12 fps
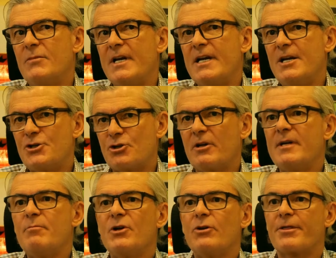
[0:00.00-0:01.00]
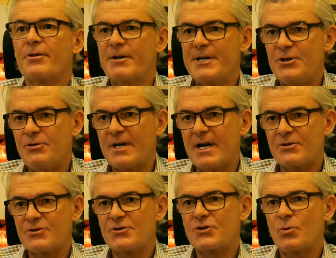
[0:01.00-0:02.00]
initially built
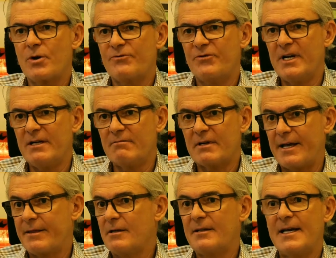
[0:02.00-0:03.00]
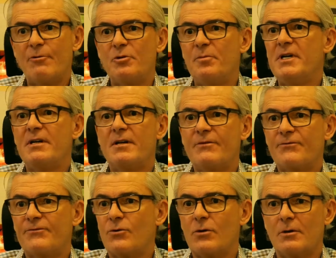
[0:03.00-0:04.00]
32,000 square feet. I thought that would be enough
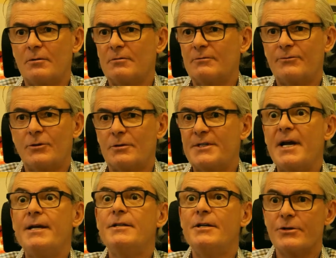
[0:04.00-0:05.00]
for 10